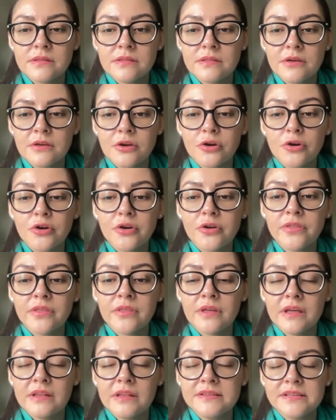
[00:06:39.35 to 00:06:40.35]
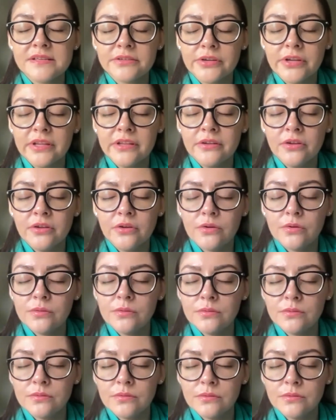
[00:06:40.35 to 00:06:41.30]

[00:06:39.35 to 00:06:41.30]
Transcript: the earth underneath you,